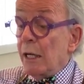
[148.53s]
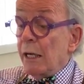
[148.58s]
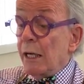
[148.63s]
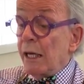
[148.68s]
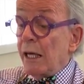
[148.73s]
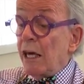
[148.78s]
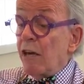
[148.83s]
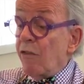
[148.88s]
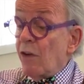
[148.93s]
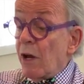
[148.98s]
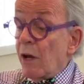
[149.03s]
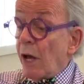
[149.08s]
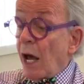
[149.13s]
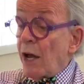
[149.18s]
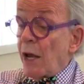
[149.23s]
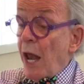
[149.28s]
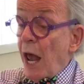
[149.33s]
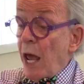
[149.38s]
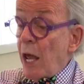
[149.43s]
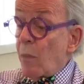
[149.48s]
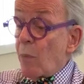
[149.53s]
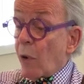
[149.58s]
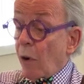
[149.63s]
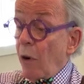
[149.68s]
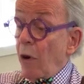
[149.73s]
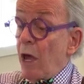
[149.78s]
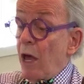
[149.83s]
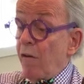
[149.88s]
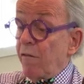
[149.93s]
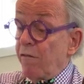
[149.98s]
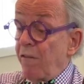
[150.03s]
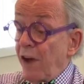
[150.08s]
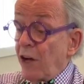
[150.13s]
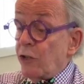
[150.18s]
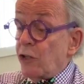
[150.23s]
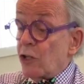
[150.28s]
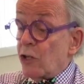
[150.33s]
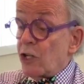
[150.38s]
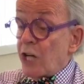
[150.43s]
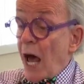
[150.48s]
even a neighbor,
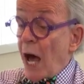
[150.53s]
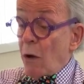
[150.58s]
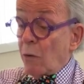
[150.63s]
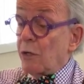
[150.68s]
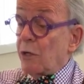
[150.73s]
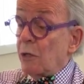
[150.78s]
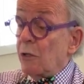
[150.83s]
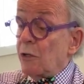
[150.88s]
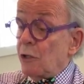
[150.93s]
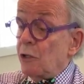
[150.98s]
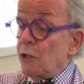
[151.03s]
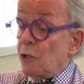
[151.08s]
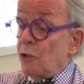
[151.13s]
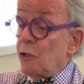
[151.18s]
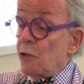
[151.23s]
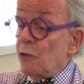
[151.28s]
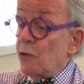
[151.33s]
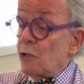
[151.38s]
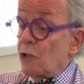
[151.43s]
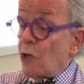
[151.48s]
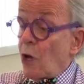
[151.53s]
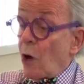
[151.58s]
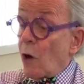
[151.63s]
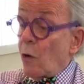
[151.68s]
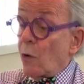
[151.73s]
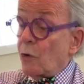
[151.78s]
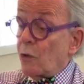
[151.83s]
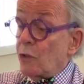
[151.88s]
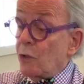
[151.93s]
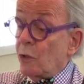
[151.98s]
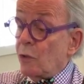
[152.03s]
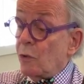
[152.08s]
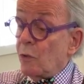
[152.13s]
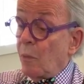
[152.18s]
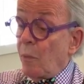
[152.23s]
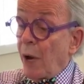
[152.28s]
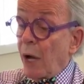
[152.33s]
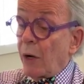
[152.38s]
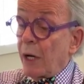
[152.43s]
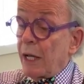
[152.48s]
ventured out to do so, to
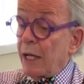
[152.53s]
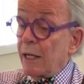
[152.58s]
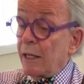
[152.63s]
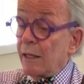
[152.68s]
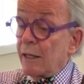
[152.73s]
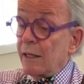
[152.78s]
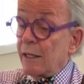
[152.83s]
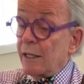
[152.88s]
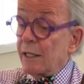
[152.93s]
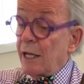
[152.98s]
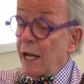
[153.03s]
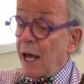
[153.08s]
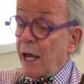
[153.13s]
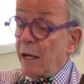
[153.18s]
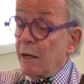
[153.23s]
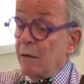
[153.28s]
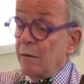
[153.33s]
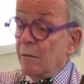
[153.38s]
bury the dead,